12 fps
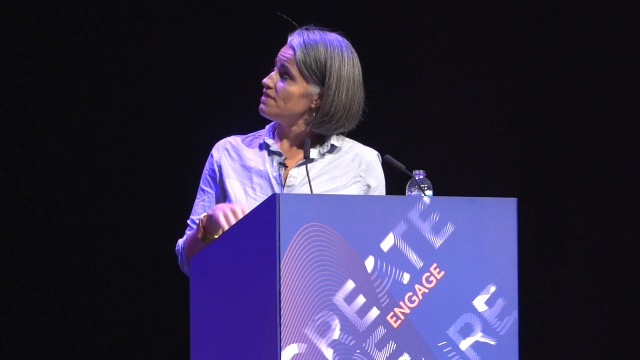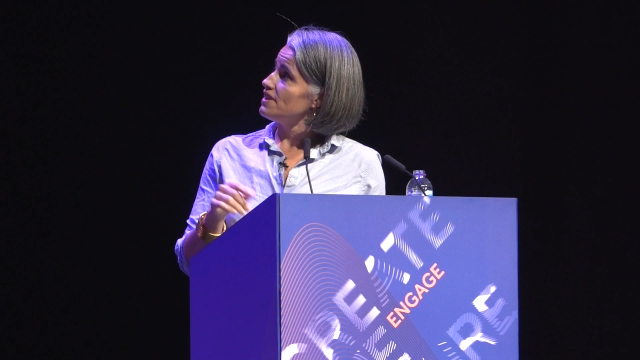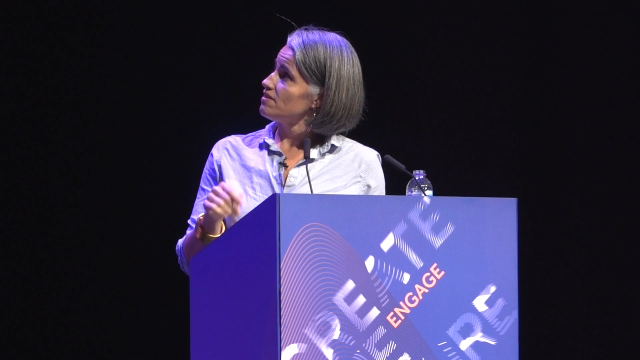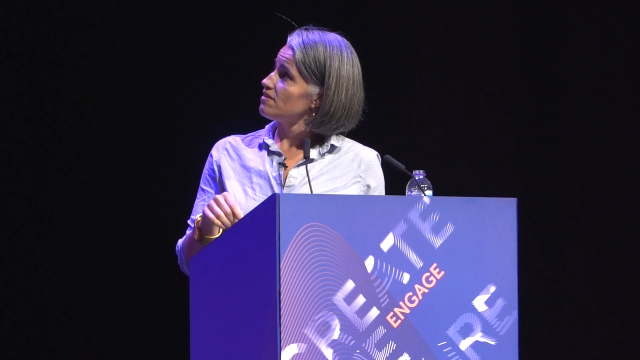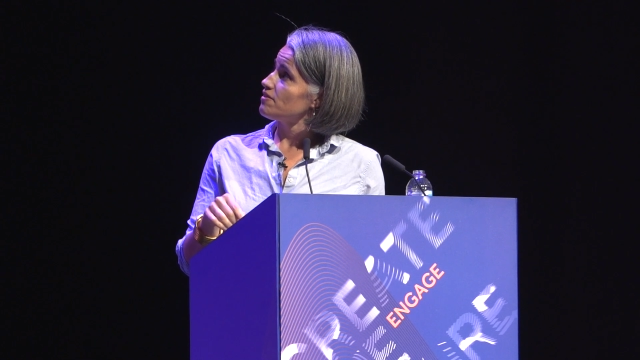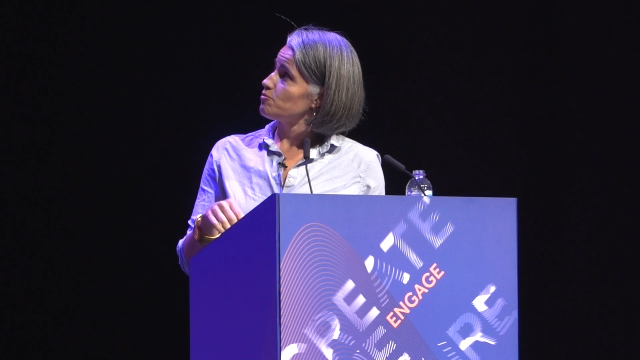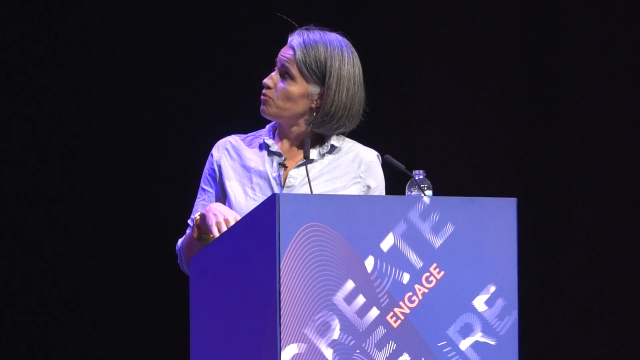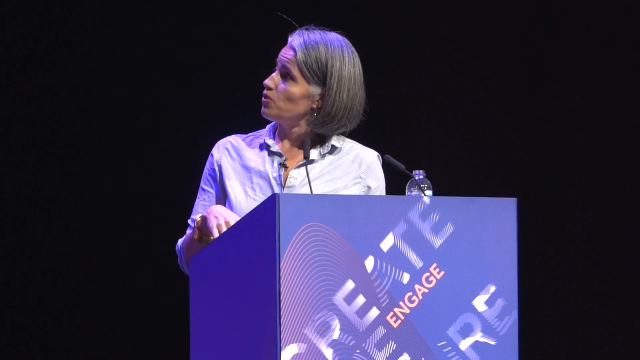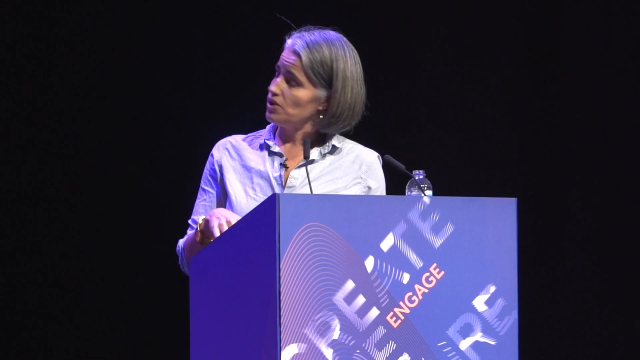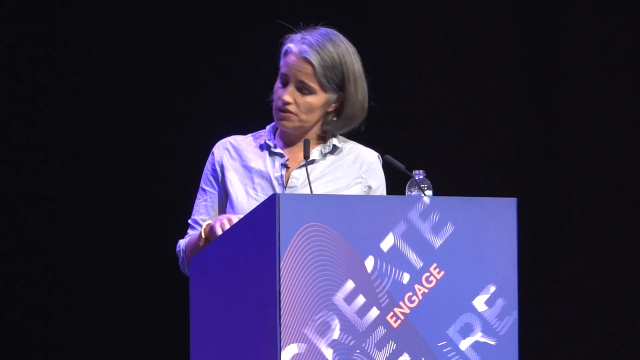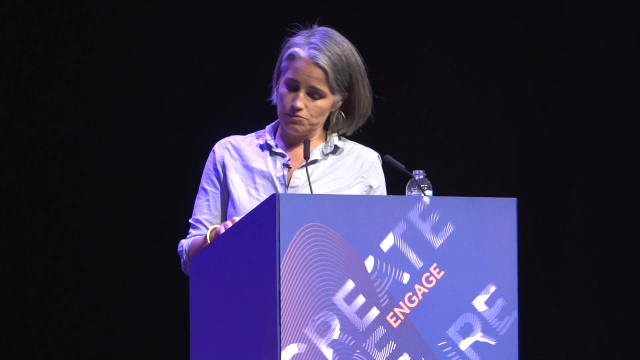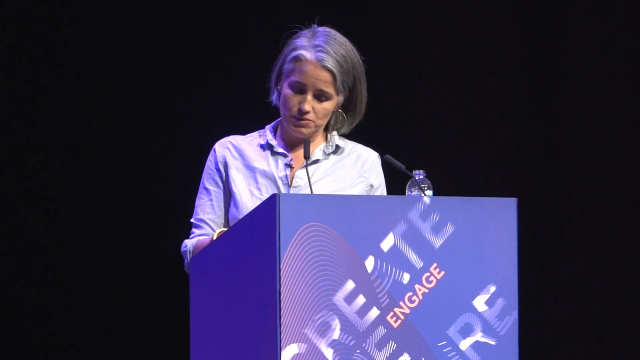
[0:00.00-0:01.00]
this is
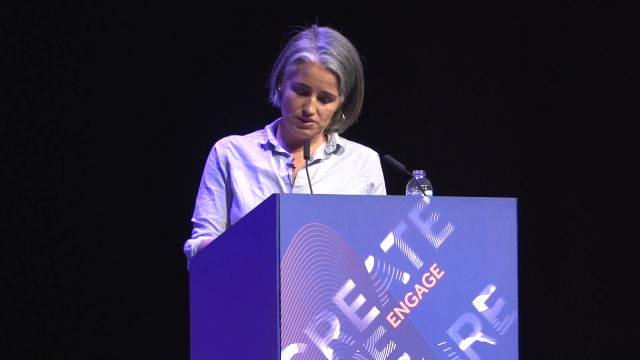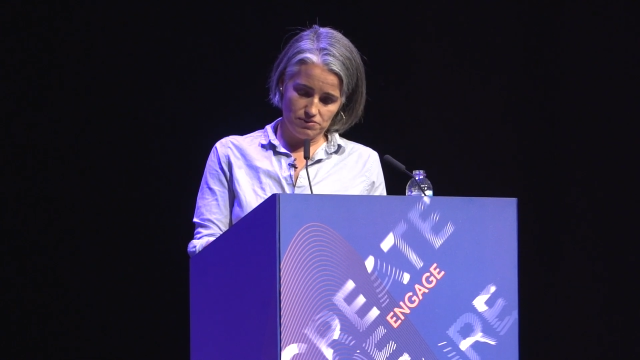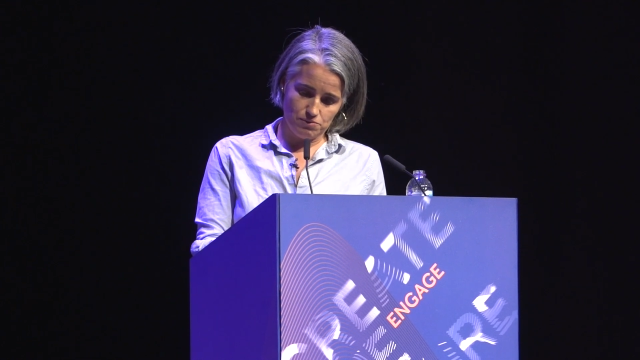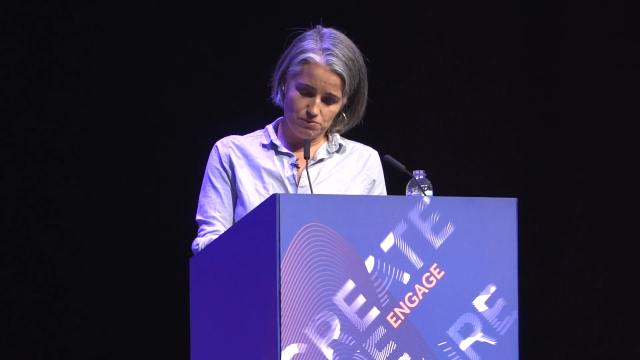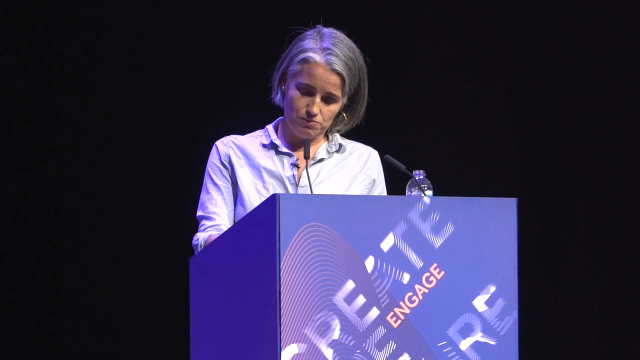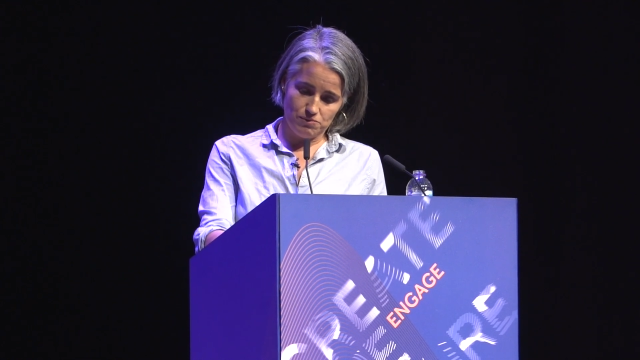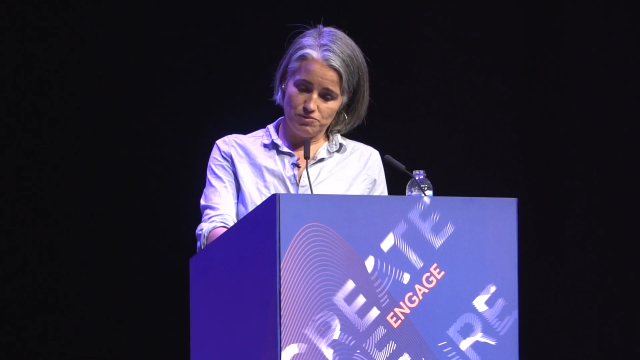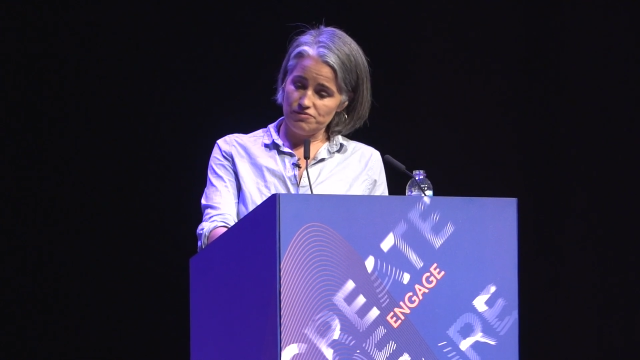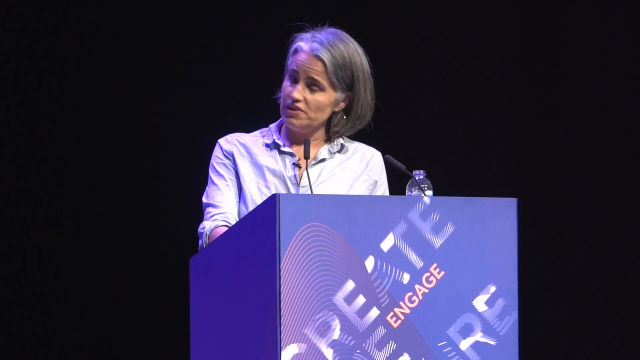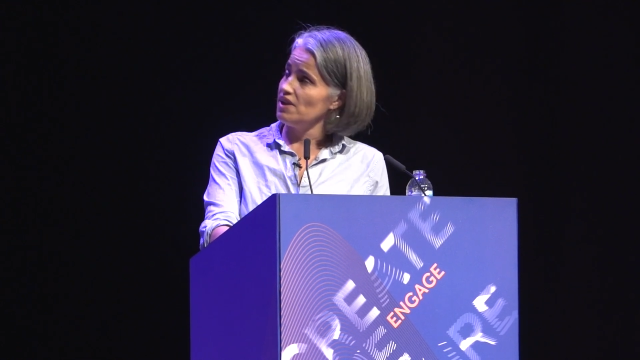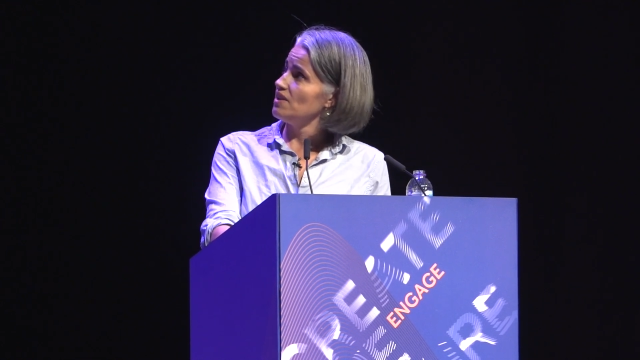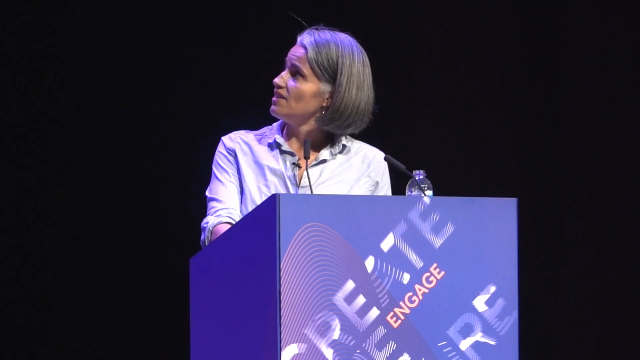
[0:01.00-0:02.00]
important. We
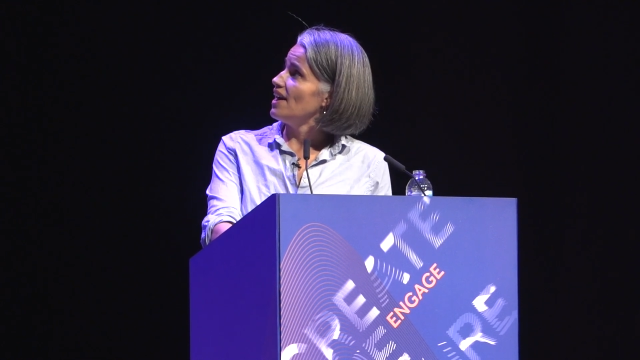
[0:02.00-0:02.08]
feel